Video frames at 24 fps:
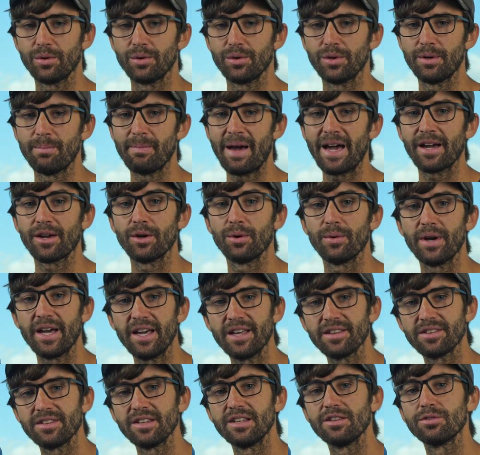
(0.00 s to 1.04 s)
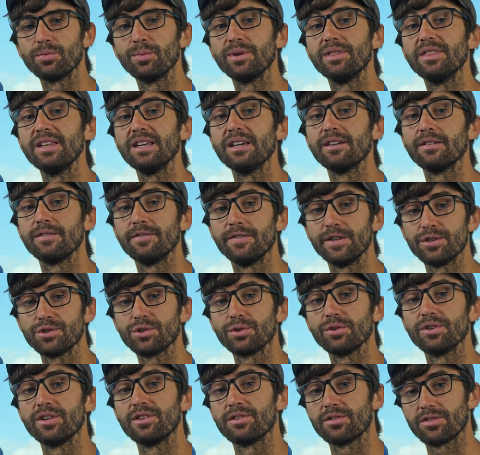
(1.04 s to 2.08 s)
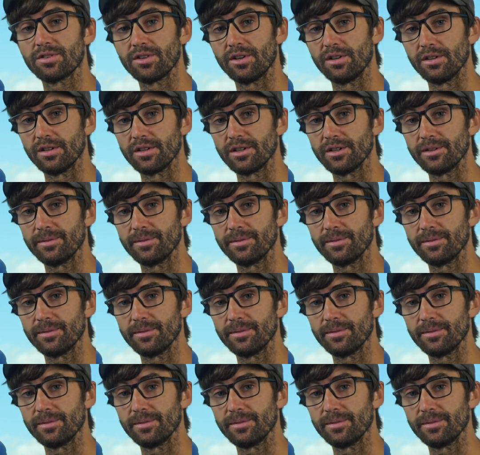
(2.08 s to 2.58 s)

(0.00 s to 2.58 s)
on macOS is with the official installer.